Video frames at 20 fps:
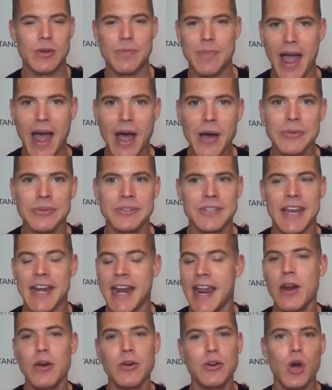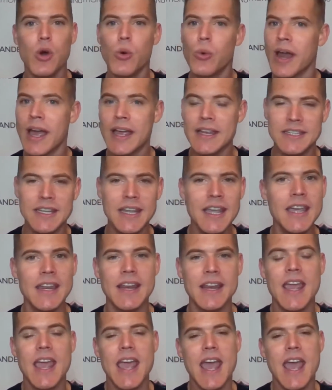pounds, and I don't know what I did."